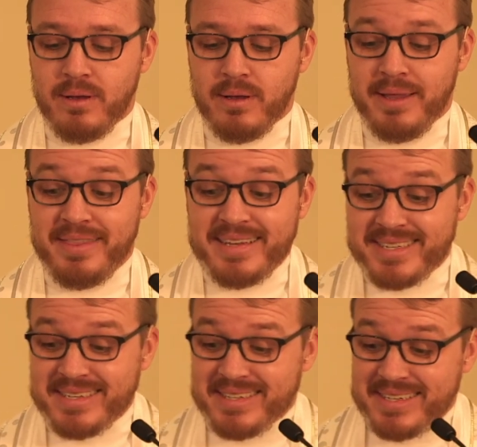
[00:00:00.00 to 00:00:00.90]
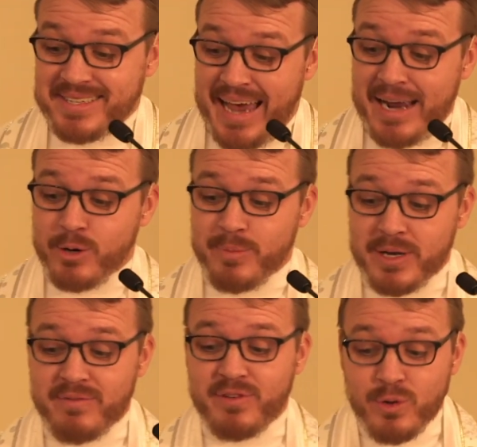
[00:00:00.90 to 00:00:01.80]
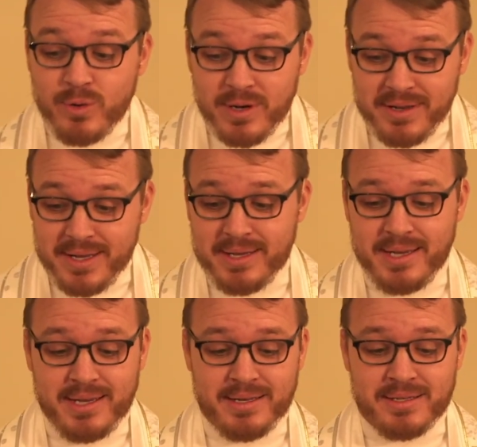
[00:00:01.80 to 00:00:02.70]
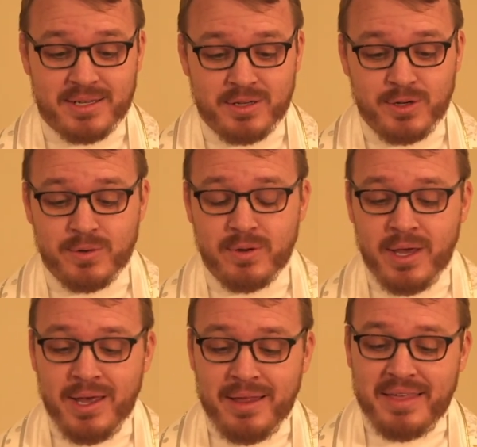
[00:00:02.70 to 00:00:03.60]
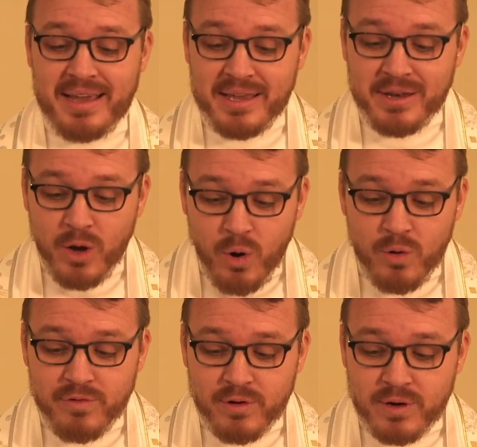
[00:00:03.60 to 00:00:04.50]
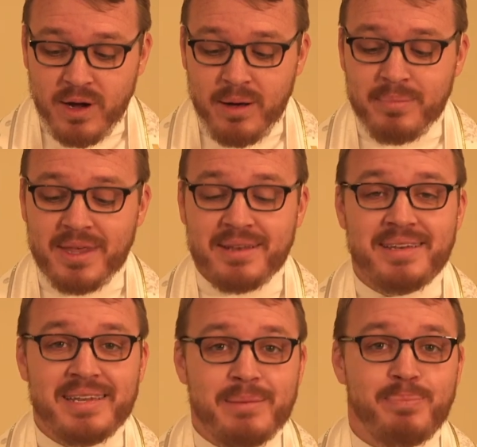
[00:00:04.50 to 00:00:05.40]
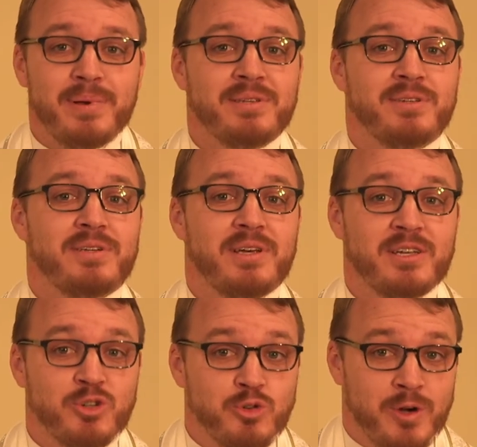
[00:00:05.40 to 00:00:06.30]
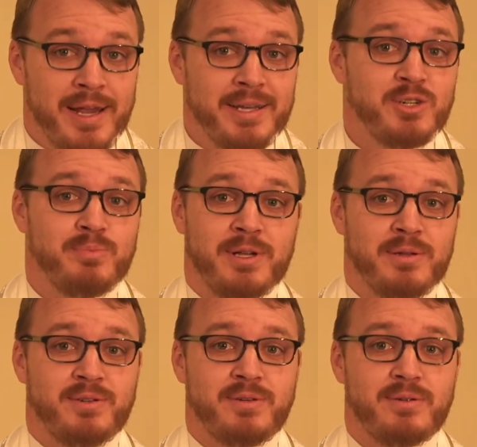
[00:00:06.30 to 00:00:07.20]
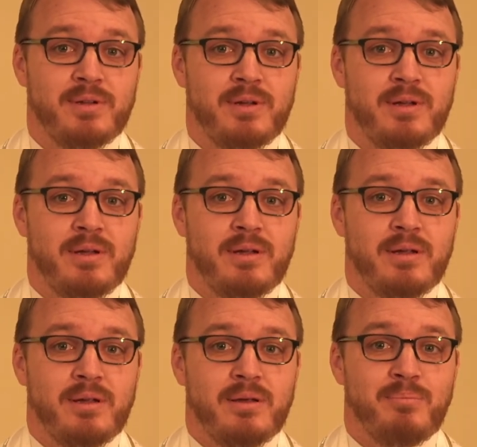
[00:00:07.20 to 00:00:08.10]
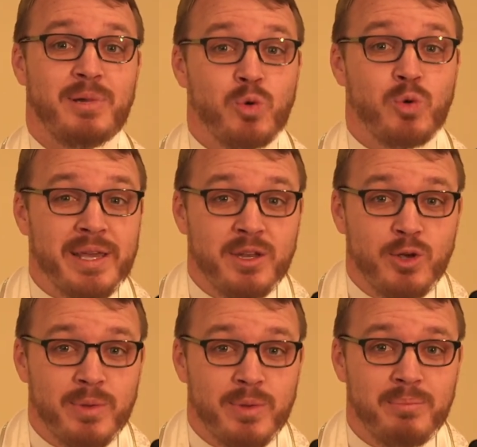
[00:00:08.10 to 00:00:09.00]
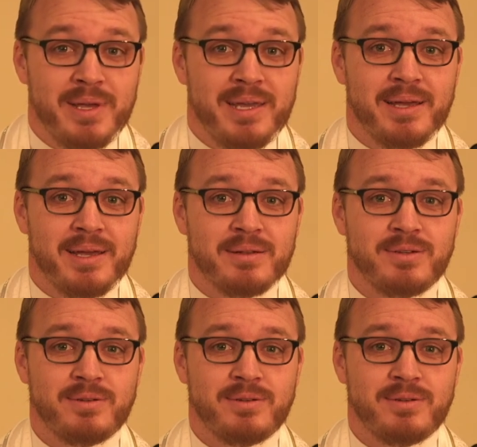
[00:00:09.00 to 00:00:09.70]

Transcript: This is the sacrament of unity, he continued, that can overcome the deepest estrangements between human beings.